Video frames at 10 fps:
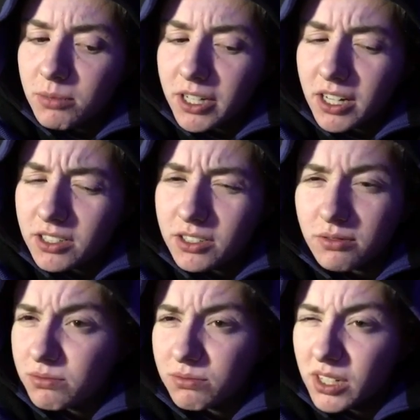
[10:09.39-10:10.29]

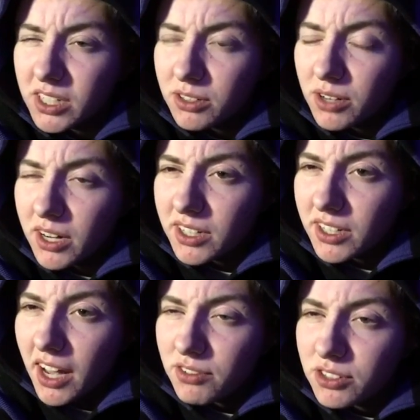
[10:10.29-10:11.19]
because when you
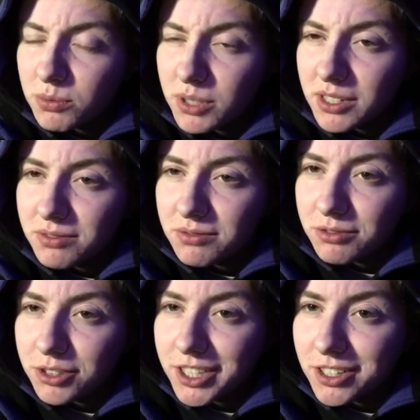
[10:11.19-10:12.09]
have so many
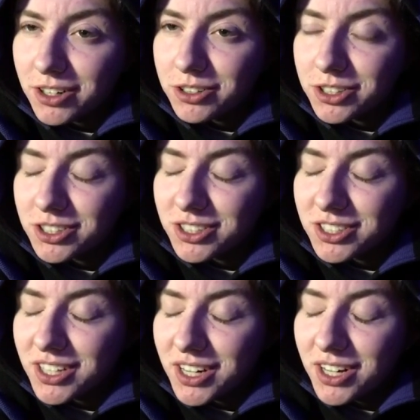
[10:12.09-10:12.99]
freaking
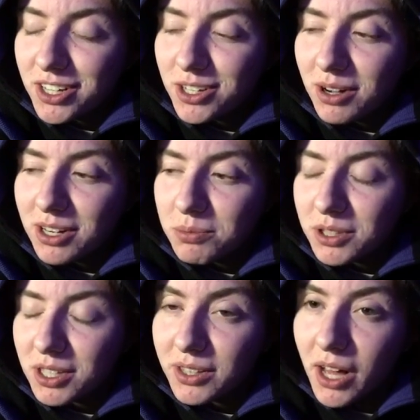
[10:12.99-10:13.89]
altars, you end up
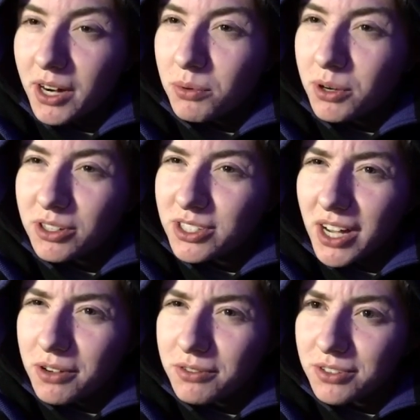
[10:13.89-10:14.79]
with a lot of weird
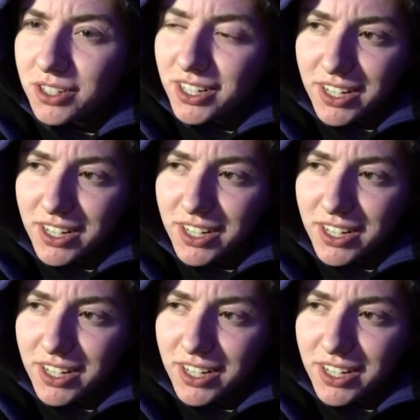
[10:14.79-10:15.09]
stuff.